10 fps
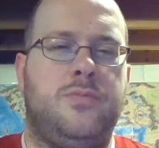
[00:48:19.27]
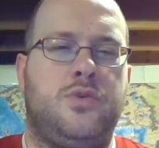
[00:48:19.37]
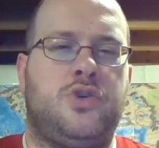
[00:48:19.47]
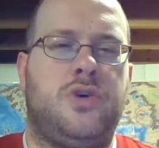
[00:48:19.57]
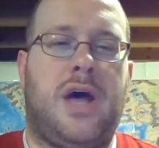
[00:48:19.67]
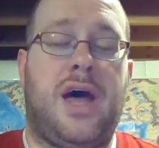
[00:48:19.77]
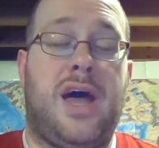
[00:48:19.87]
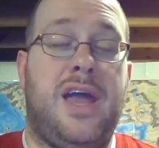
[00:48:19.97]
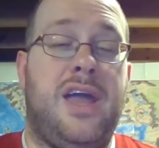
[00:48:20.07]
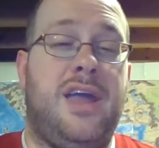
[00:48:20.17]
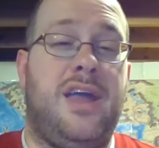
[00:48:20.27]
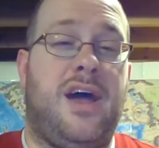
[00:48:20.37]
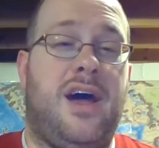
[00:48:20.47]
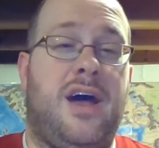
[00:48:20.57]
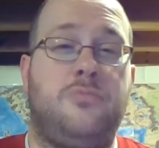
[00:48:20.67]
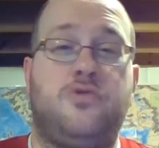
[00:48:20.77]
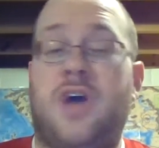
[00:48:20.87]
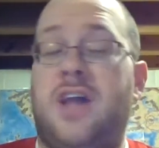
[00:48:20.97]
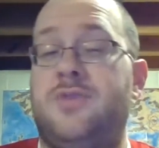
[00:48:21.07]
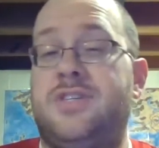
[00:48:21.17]
Should I
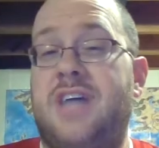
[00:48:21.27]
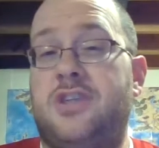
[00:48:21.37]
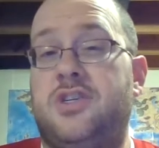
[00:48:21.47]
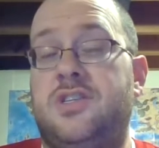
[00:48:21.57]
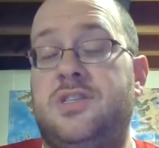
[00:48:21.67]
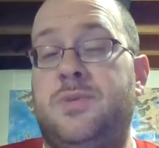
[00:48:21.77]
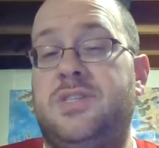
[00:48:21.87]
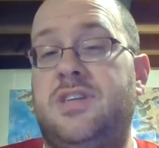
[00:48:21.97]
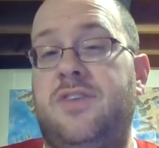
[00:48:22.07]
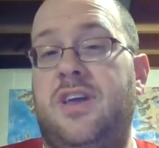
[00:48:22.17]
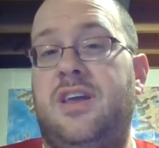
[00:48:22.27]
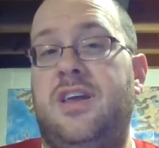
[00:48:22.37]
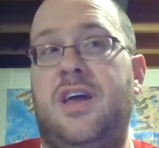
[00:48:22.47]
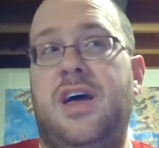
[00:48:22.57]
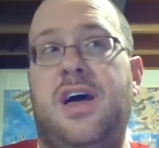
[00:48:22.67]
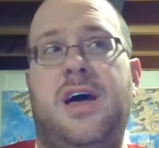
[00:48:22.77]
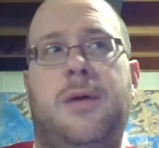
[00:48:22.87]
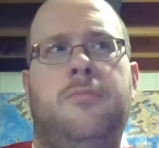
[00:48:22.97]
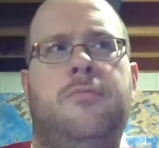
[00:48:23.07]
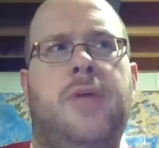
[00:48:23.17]
try to attach specific,
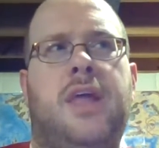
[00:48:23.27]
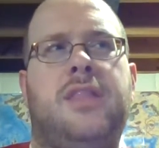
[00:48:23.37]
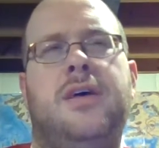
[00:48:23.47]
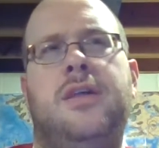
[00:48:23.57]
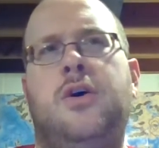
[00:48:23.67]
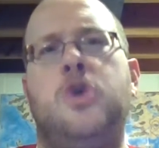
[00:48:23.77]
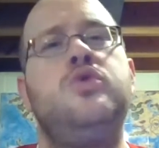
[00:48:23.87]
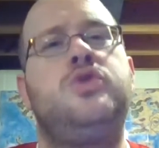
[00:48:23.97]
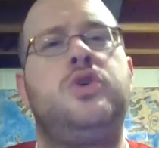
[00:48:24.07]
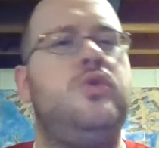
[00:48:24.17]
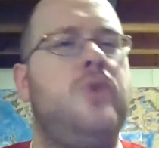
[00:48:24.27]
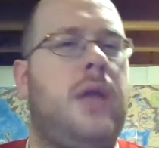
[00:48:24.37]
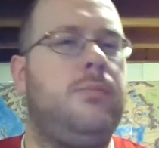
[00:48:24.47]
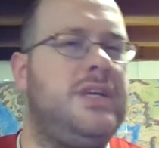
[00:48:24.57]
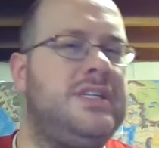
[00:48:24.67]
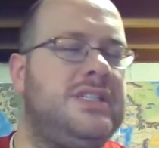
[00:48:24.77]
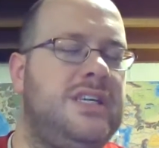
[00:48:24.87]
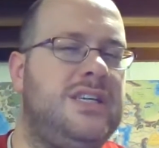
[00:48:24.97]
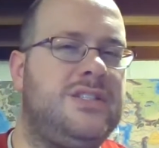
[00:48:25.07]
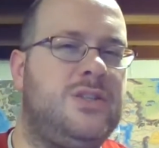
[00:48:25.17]
like the who's who
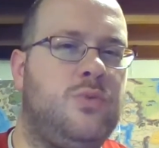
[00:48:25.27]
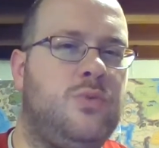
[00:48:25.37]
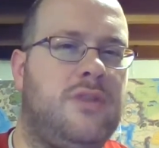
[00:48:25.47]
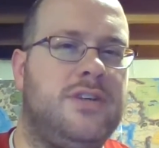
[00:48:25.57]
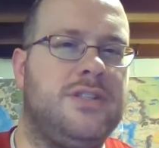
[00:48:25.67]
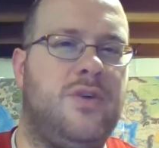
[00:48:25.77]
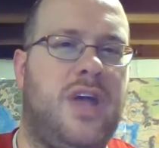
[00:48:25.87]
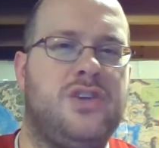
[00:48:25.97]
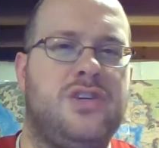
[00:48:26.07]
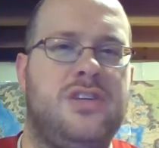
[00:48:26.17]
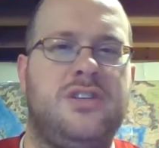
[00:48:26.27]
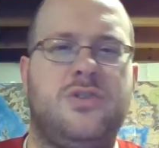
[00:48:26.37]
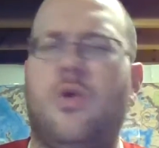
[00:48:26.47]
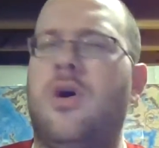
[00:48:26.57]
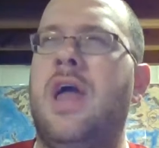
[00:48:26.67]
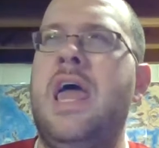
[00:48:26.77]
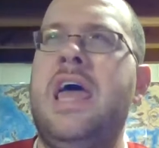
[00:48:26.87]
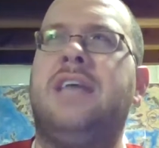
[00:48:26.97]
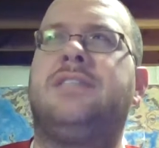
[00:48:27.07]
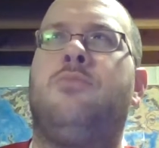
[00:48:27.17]
NPCs to one of these locations, or
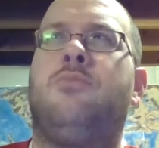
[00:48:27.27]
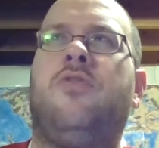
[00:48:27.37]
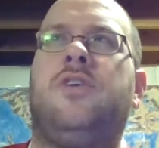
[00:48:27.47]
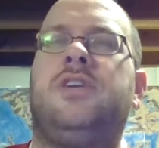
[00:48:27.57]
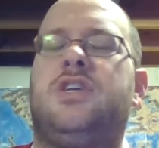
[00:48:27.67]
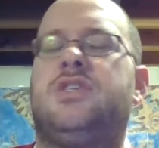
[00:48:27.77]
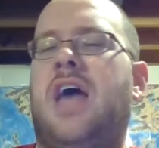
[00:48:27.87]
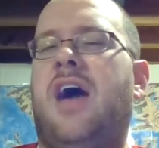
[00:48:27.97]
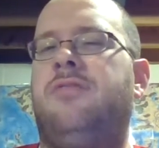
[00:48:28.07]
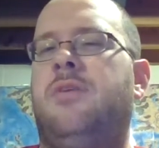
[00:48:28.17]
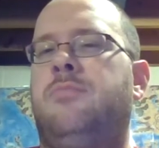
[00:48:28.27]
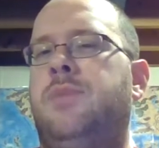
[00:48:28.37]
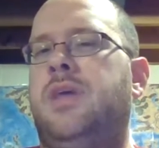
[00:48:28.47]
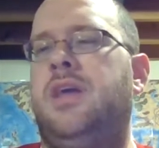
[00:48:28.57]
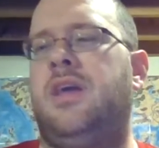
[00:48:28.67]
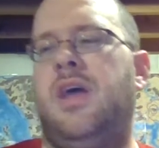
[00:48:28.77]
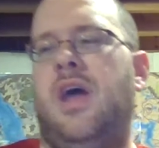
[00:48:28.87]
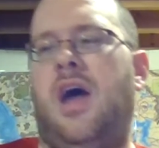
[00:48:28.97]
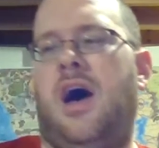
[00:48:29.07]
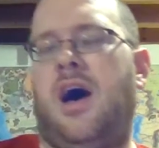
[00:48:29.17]
is it more fun to just have them be
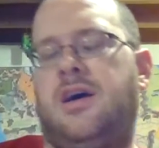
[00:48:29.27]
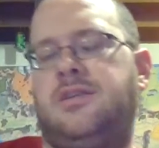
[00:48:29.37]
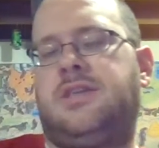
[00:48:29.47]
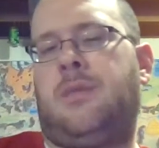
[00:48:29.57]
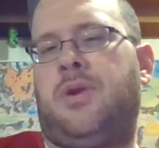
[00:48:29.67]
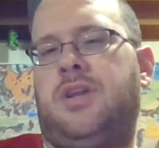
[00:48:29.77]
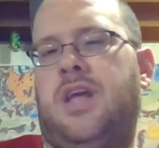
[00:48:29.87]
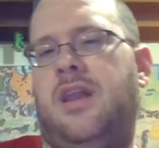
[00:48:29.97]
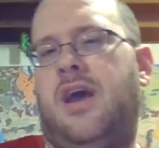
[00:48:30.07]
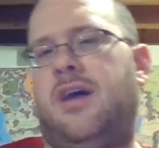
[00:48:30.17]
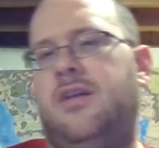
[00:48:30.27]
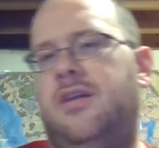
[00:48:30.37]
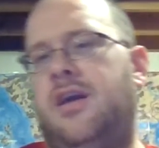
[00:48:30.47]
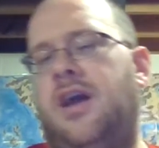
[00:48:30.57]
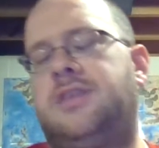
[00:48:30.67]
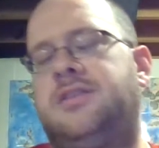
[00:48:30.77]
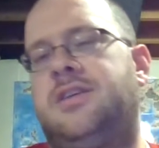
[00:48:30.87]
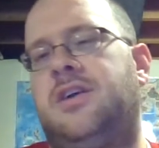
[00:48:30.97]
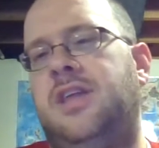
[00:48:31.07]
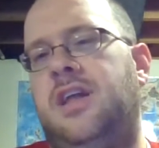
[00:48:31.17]
separate and not
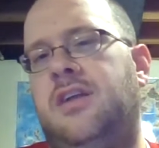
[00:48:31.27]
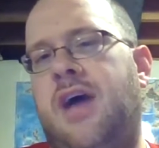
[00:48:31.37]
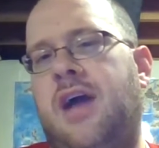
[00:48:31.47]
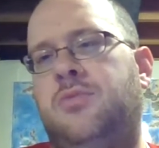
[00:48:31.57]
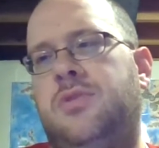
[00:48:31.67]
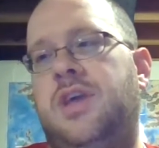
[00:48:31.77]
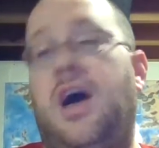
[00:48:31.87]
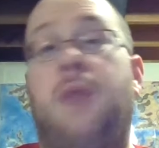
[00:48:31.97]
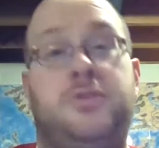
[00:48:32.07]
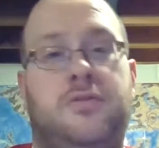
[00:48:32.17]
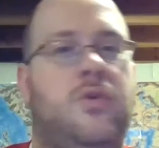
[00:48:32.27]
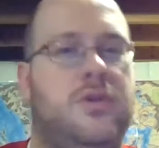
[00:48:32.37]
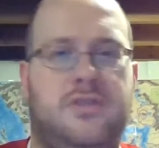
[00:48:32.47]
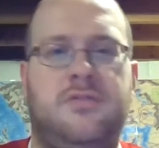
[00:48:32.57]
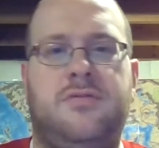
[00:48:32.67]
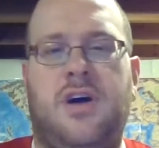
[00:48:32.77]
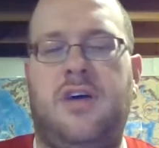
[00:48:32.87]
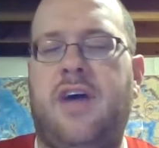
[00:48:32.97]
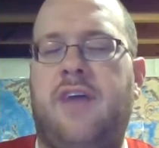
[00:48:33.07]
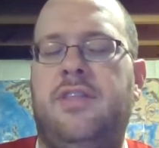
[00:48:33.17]
necessarily interact, with the option, of course,
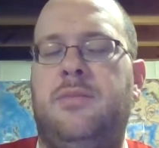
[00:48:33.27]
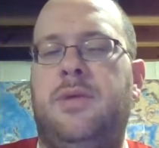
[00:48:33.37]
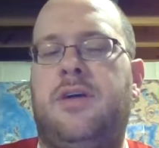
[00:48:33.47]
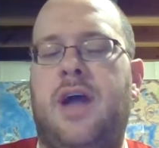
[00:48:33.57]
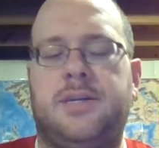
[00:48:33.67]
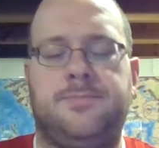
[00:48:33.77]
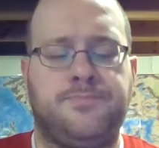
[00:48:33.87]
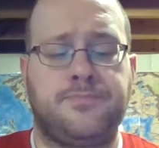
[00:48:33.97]
of having them interact?